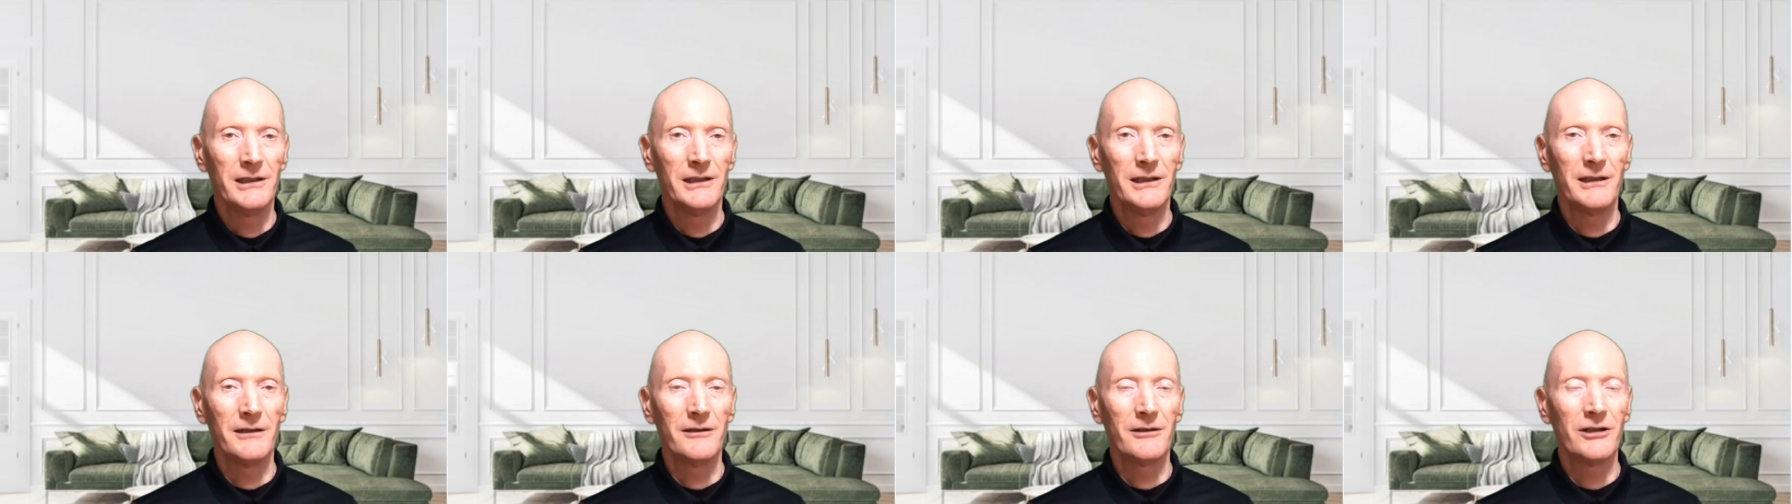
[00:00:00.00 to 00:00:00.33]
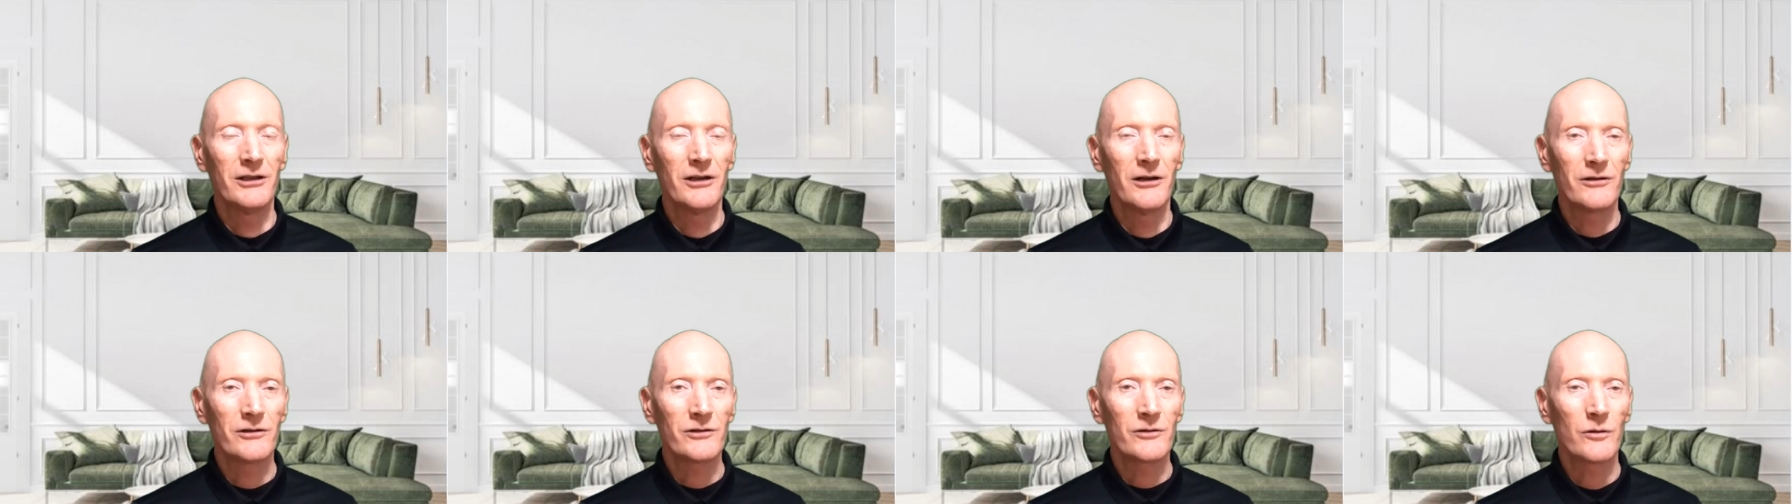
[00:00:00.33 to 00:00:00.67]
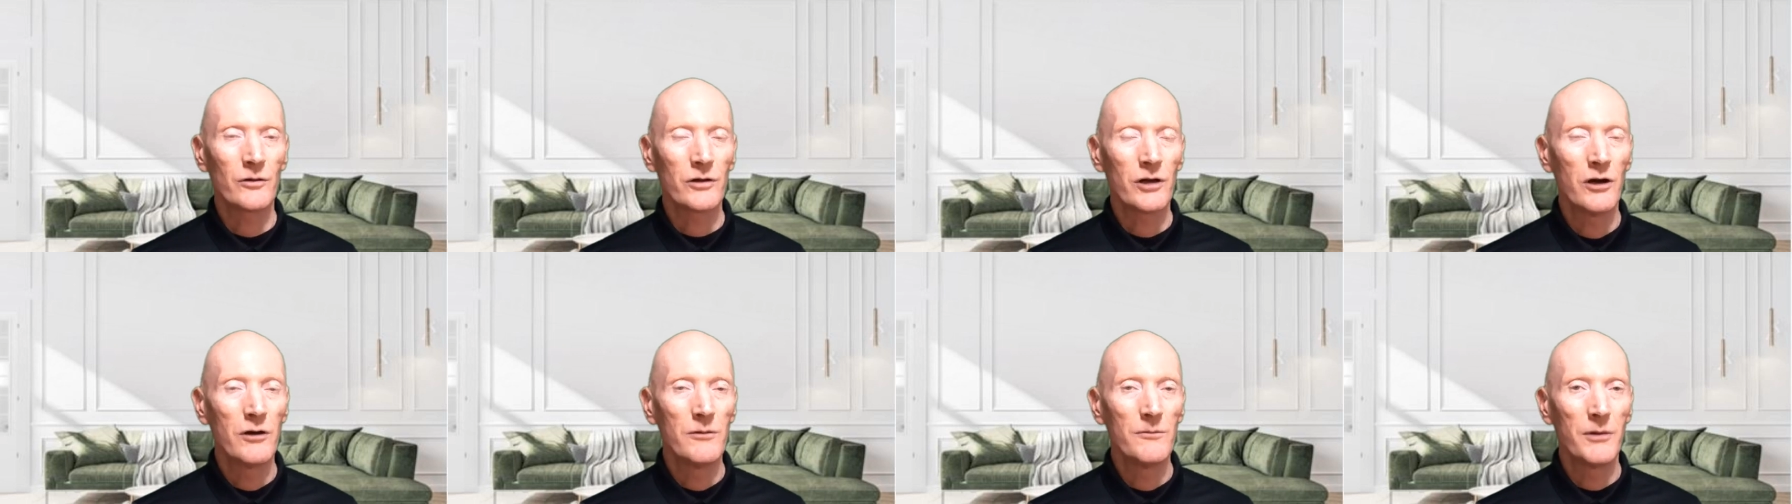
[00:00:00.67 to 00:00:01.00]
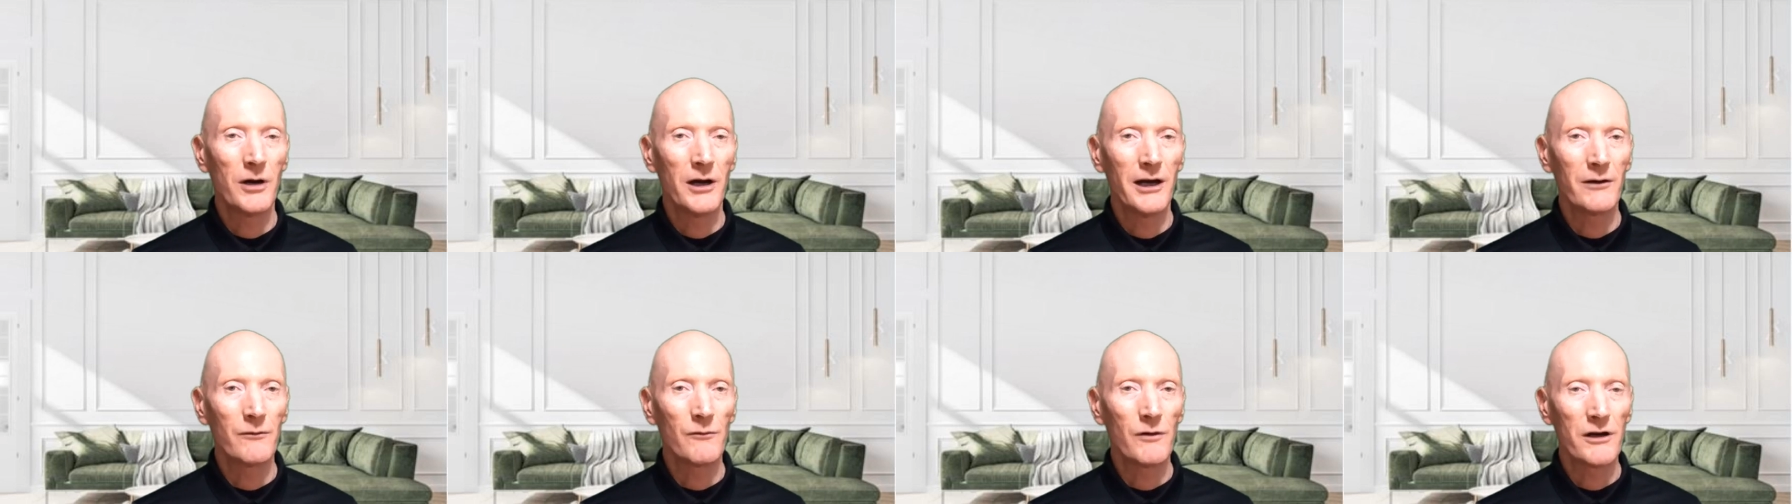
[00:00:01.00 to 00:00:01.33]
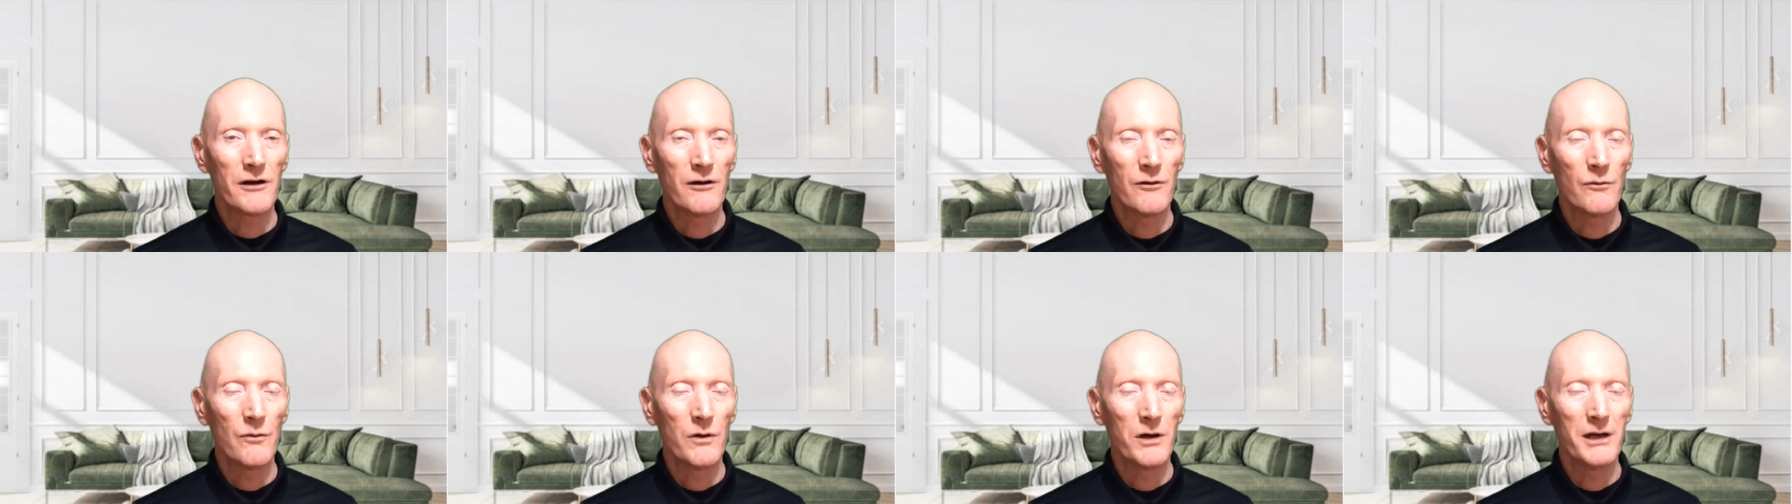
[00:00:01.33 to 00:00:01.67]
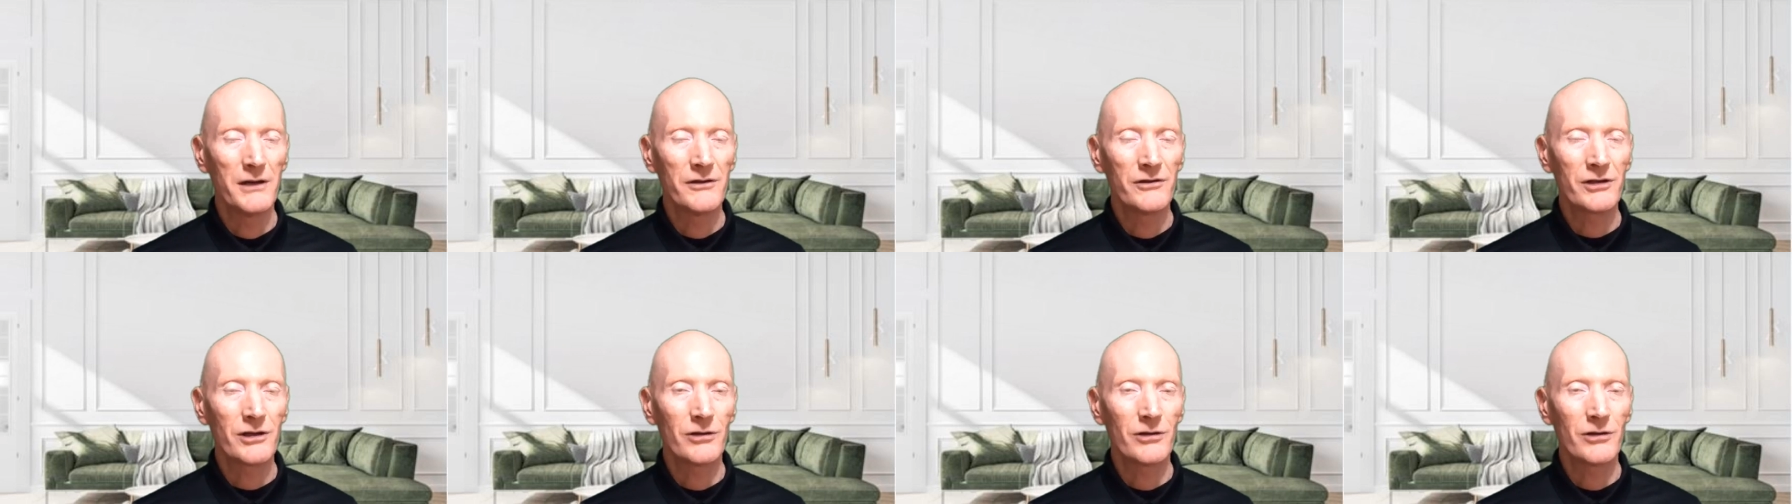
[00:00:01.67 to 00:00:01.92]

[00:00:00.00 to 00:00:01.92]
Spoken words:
It's called Home Buying 101.